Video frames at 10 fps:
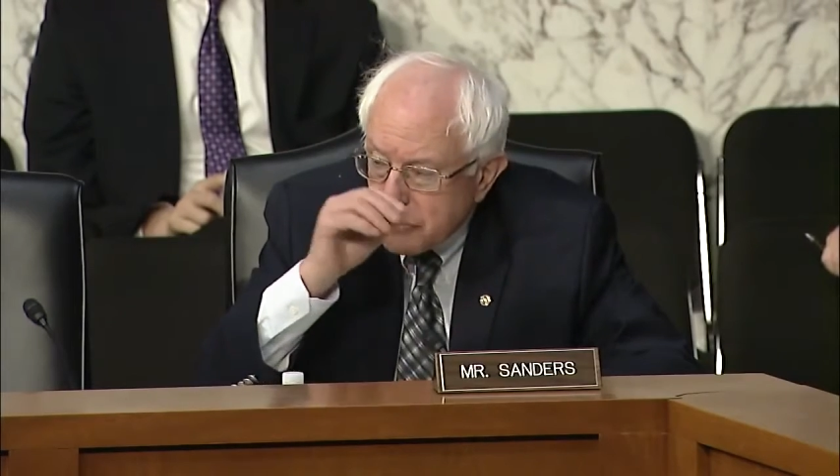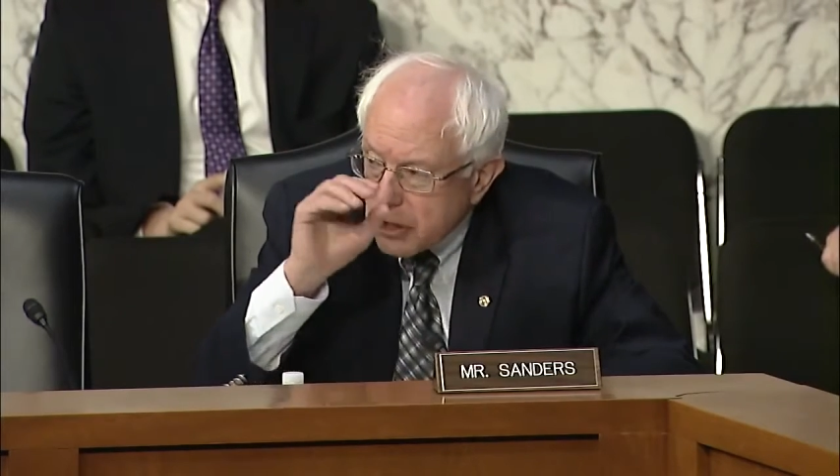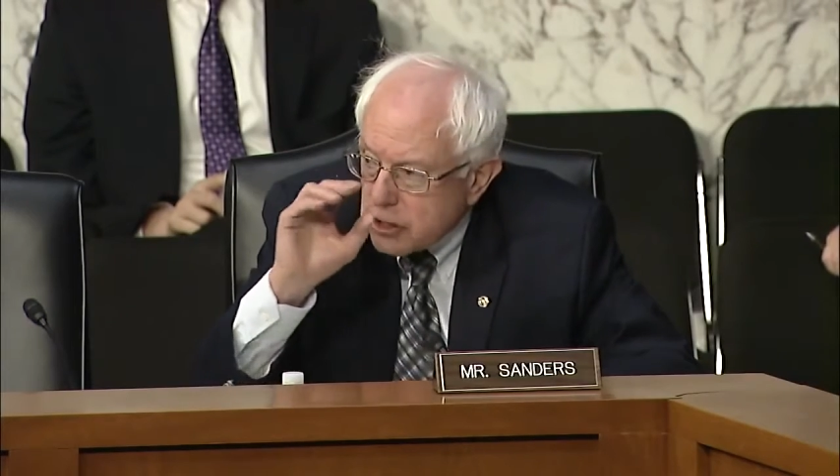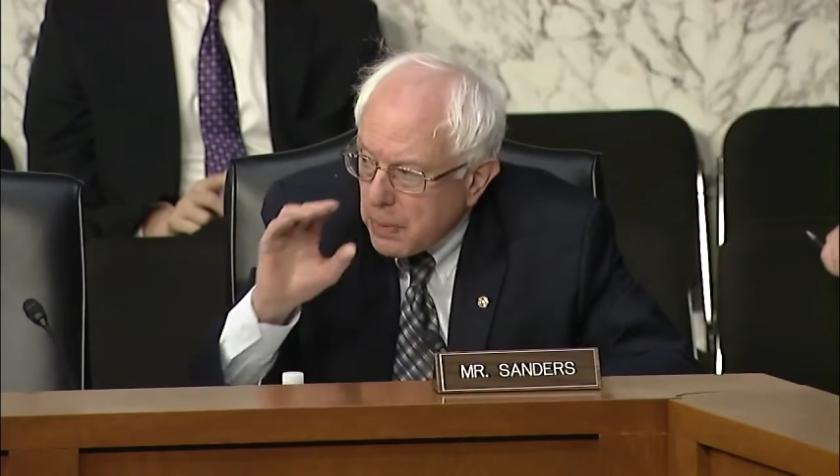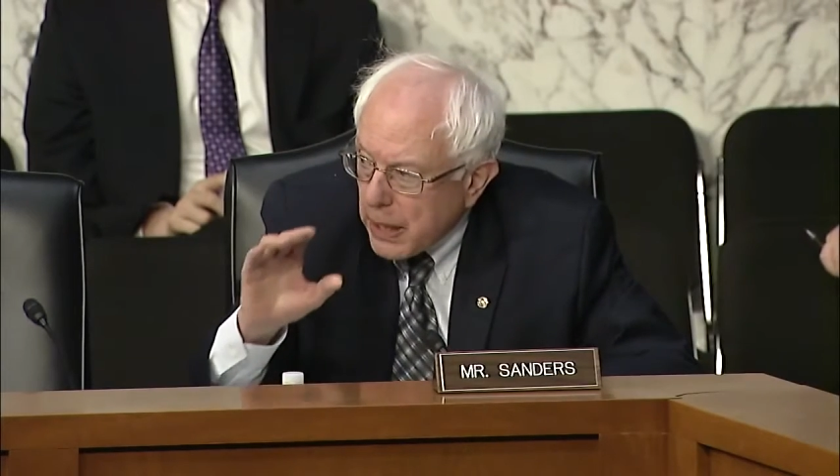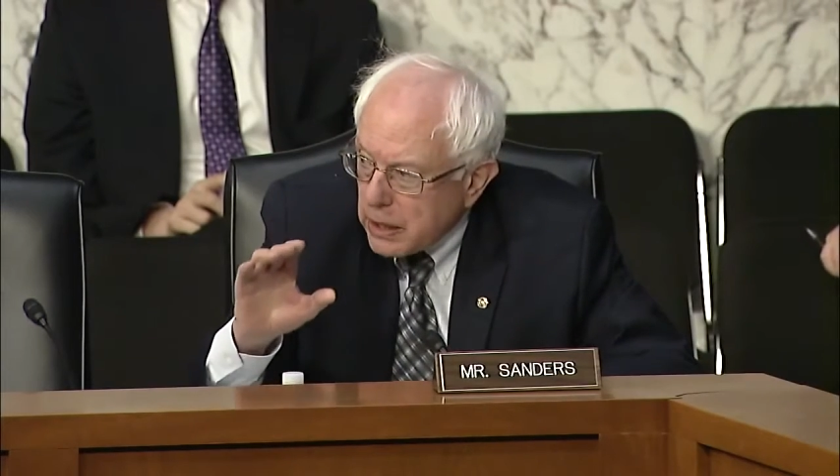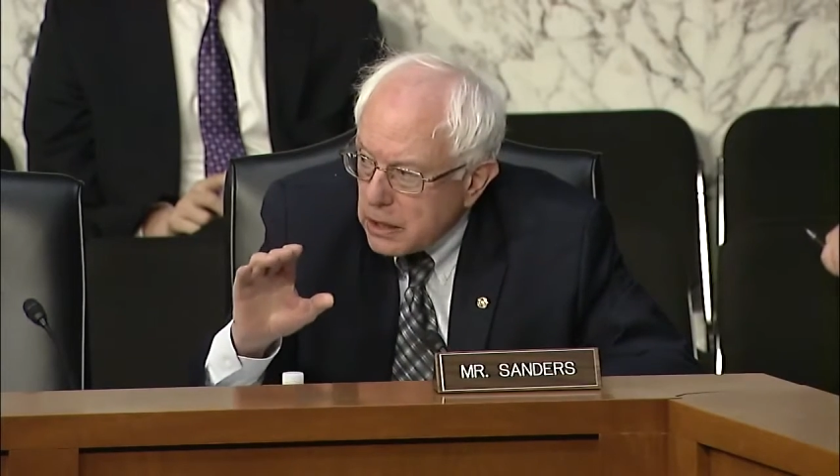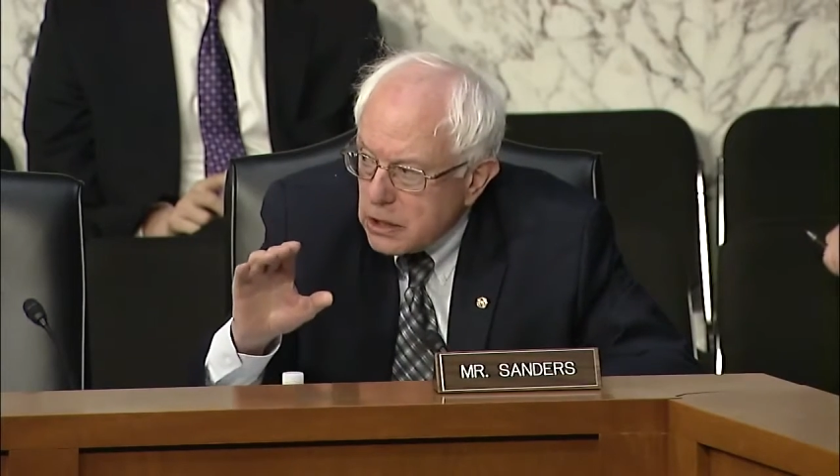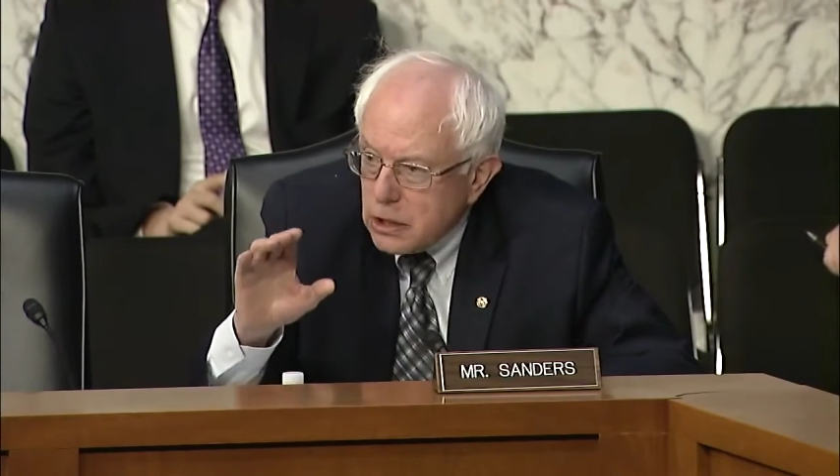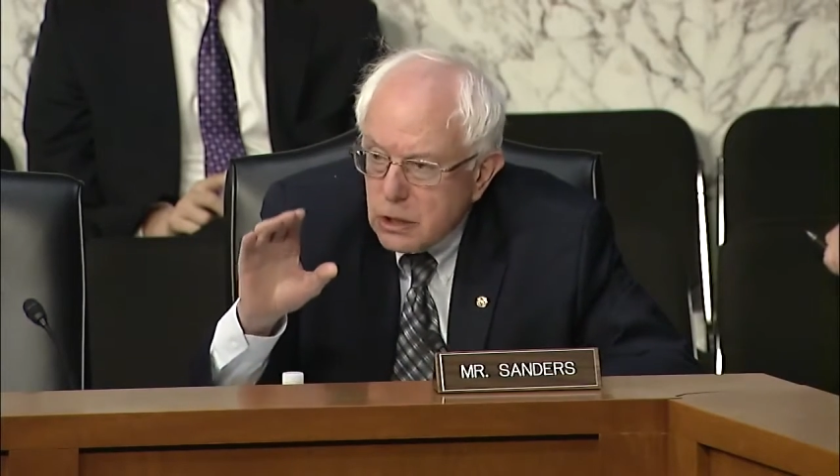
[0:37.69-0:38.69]
Despite
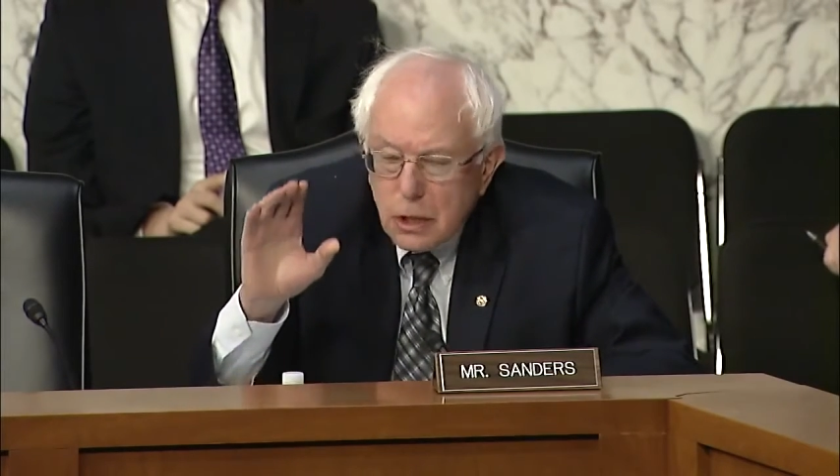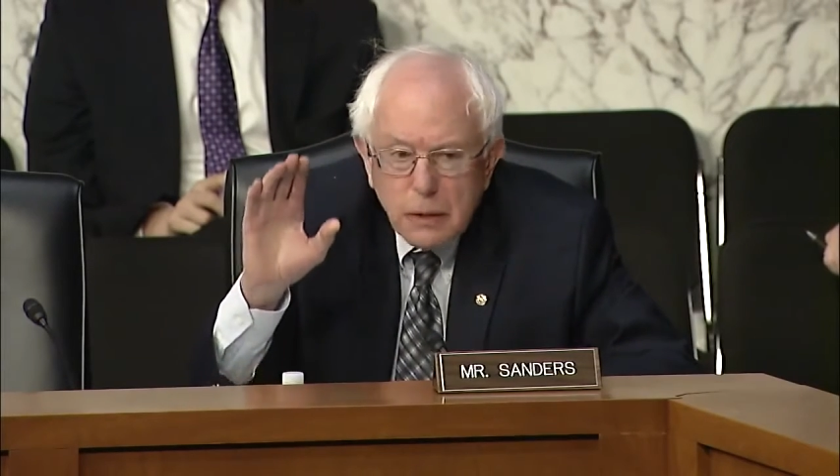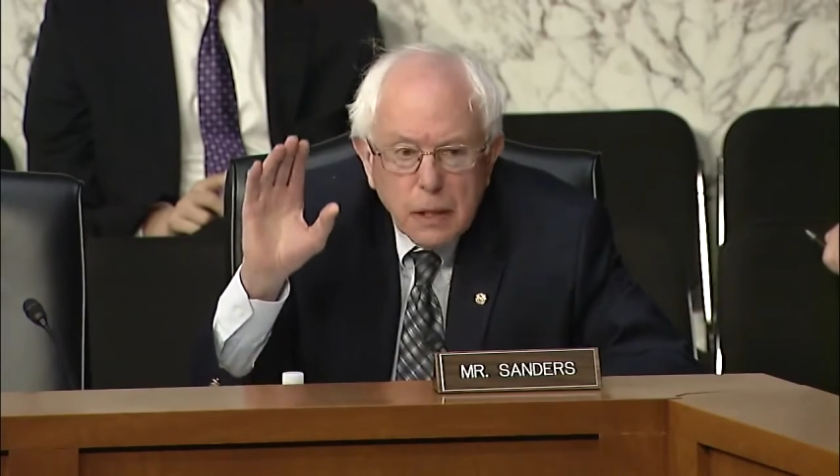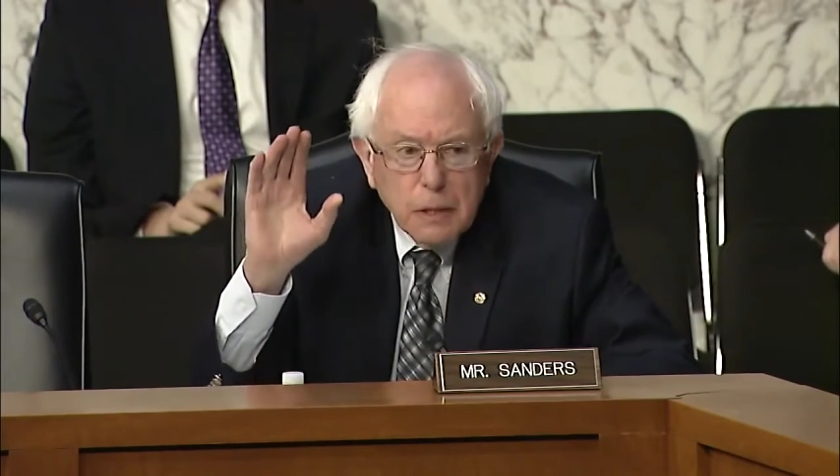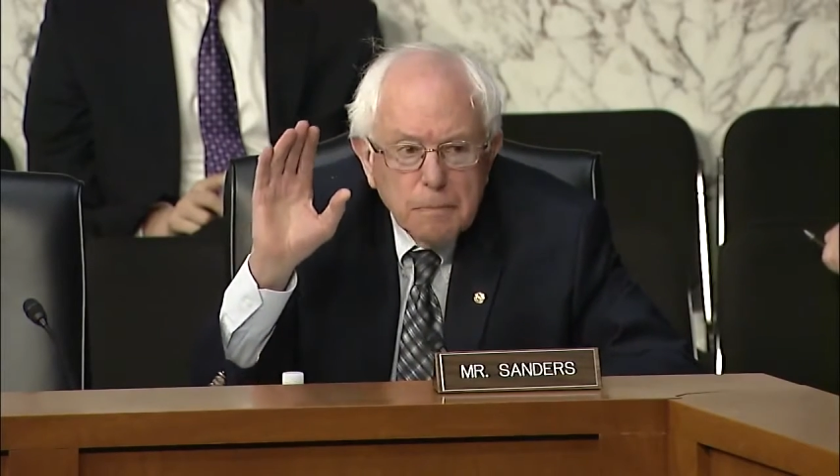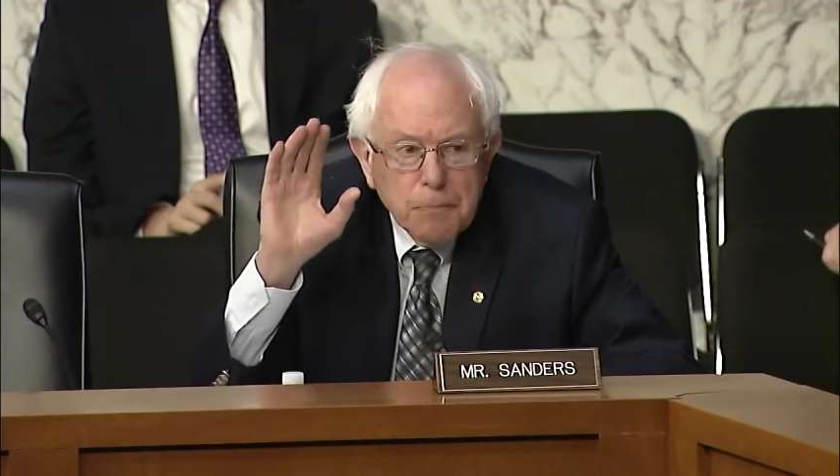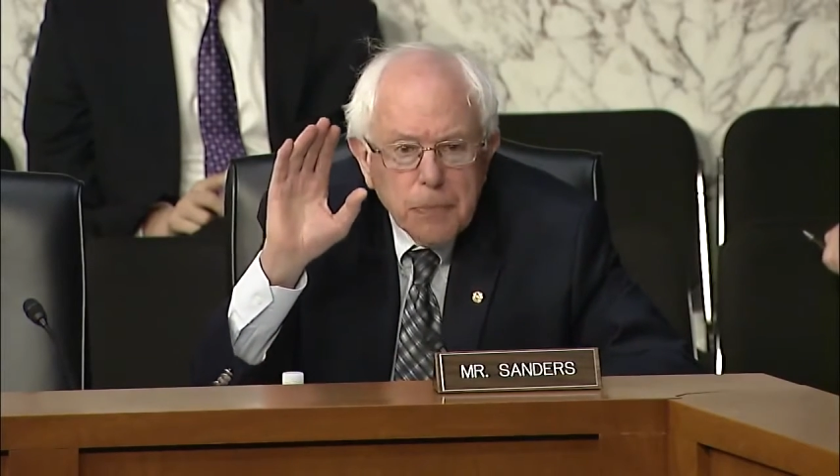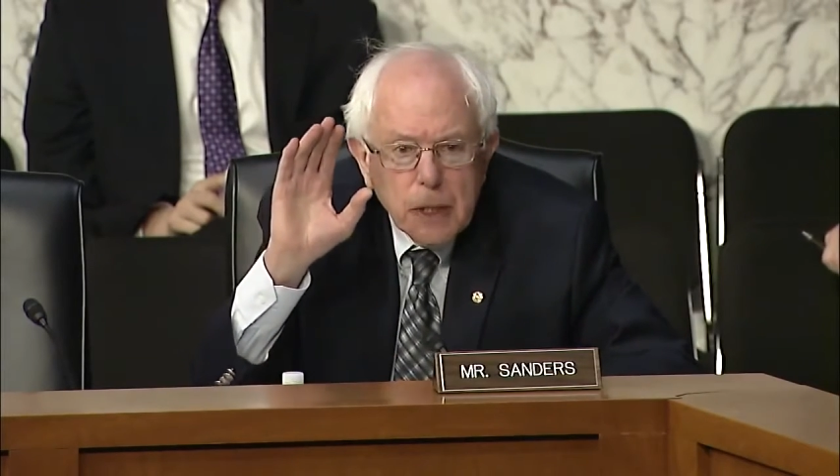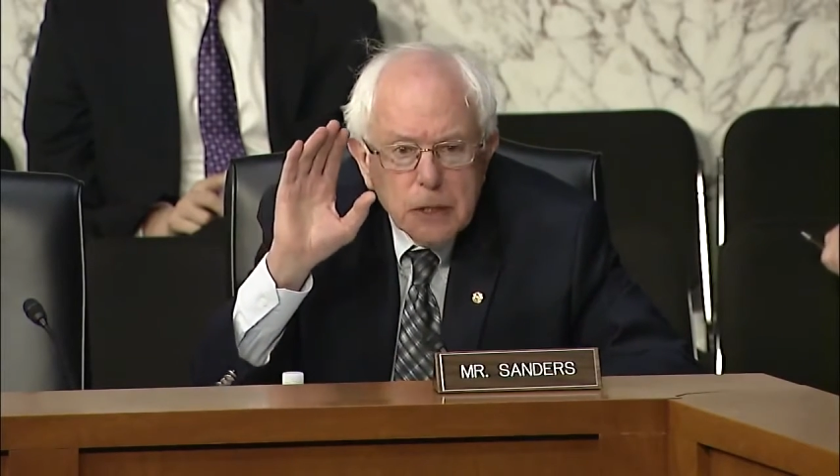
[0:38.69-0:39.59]
this, um,